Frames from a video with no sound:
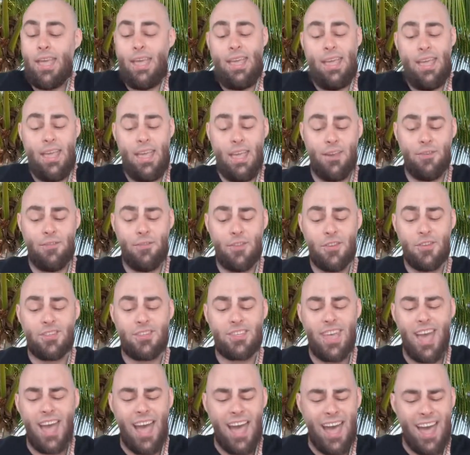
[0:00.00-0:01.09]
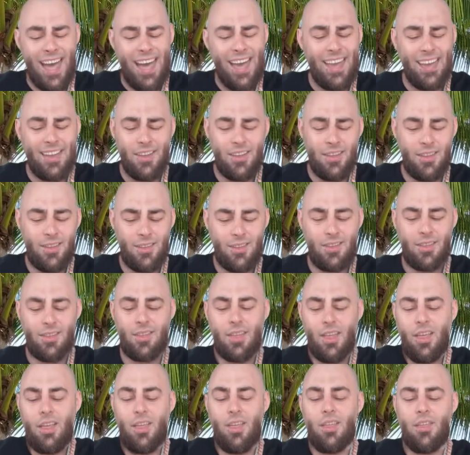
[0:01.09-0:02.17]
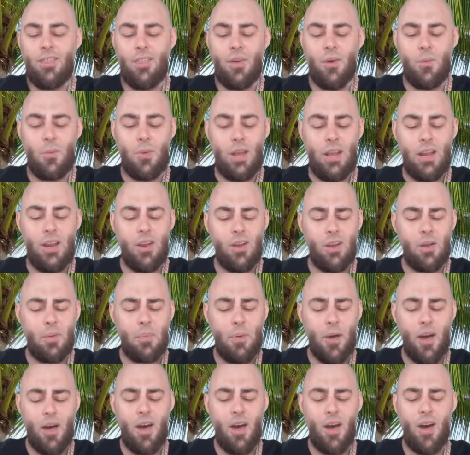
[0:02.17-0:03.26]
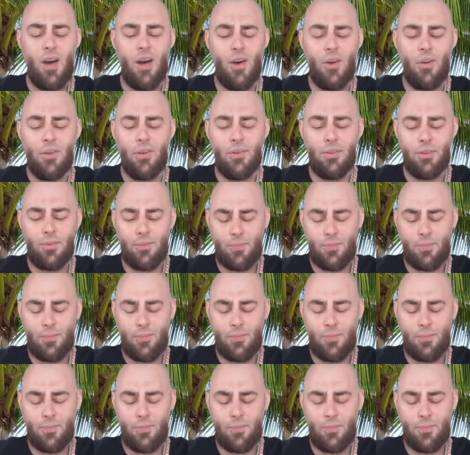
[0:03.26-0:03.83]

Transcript: If the sky that we look upon